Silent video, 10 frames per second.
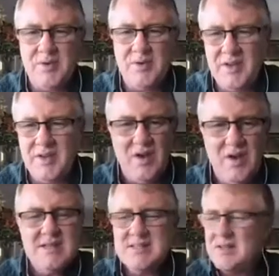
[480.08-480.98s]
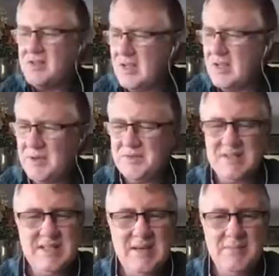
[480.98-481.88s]
do? Instead of talking about the
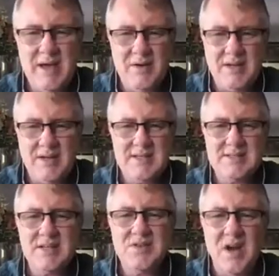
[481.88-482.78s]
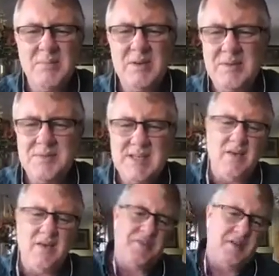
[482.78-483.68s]
team nowadays, they talk about
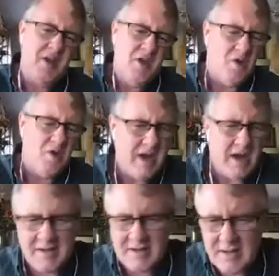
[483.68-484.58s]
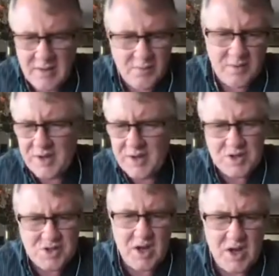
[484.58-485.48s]
themselves and, oh yeah, I did a really good
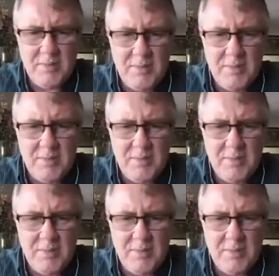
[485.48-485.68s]
job.